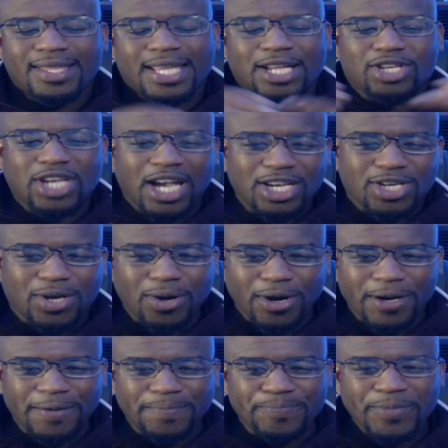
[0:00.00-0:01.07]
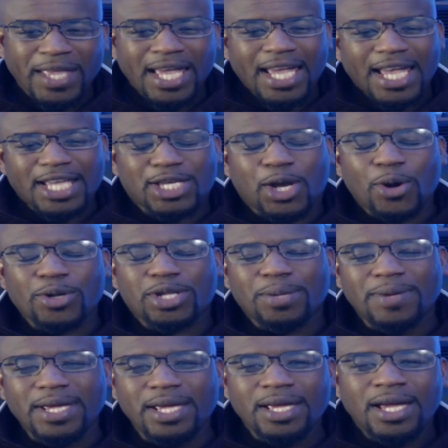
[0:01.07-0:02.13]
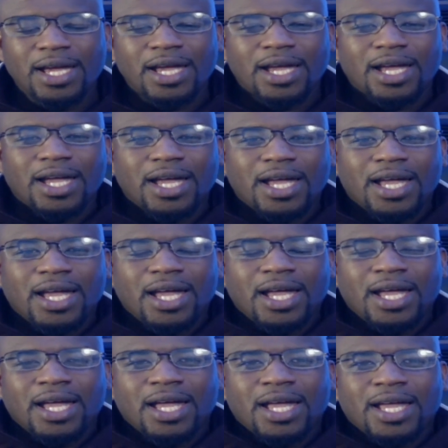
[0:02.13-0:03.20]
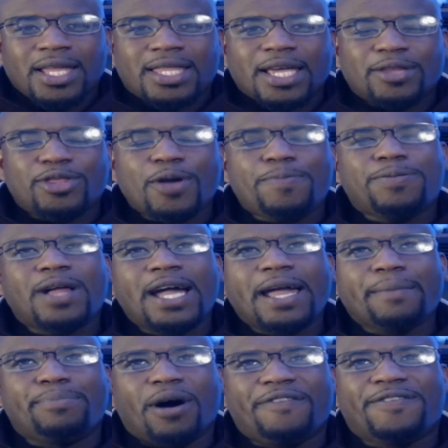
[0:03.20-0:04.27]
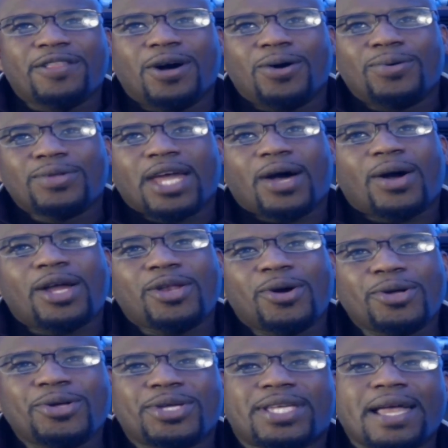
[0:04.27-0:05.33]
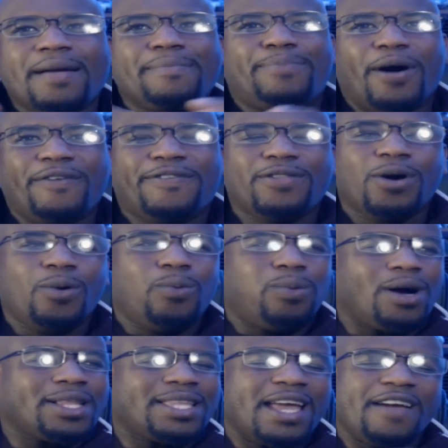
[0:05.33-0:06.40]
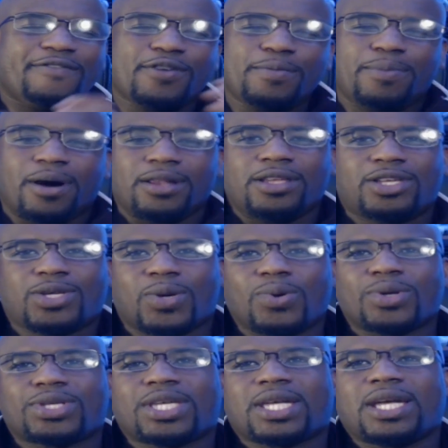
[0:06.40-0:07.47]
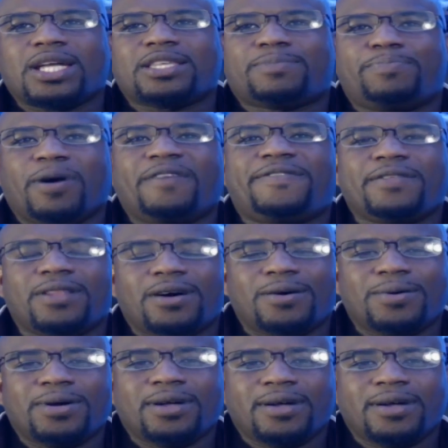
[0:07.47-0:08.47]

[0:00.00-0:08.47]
Now Josh Gordon is going to be, they're playing Buffalo. Now I know you're saying Buffalo, what? Everybody scores against Buffalo.